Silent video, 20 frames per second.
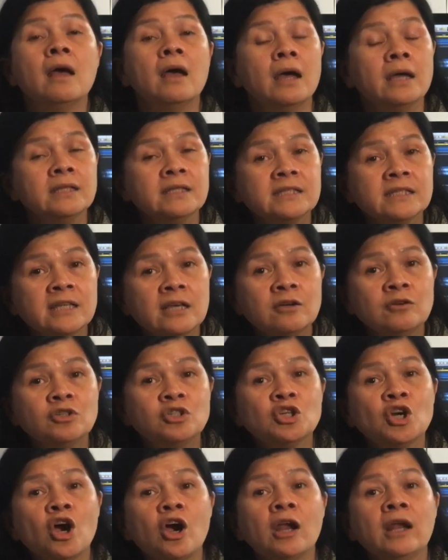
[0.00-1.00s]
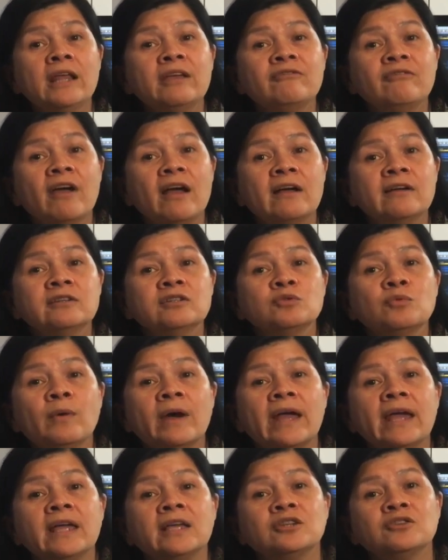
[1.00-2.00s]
And so Charlie found a way